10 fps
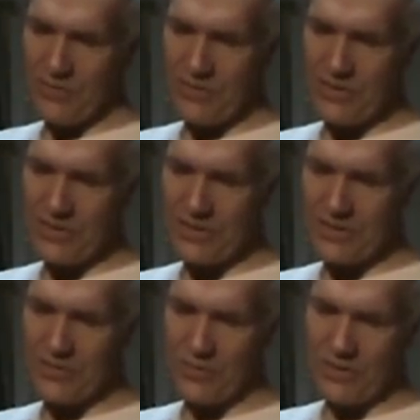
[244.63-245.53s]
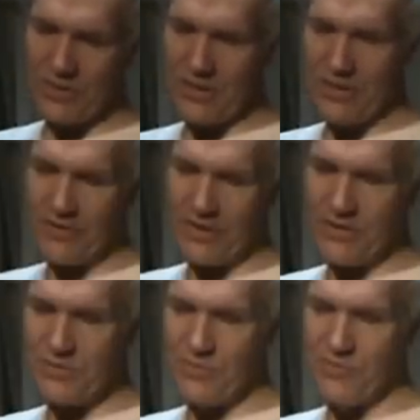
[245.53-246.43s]
just this short little area I
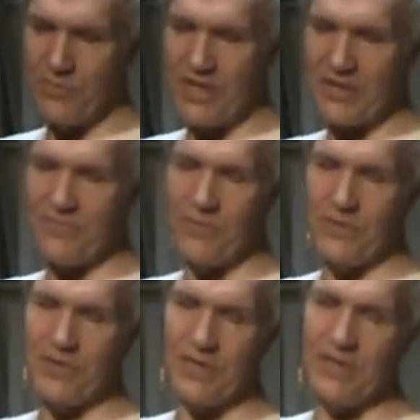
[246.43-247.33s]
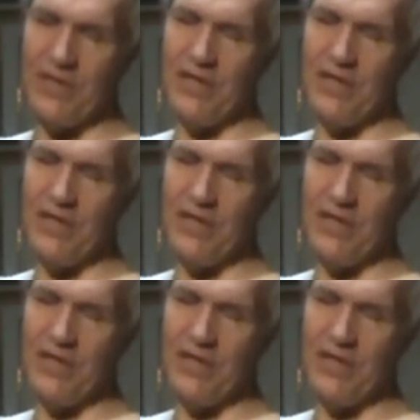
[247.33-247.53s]
was moving back and forth in.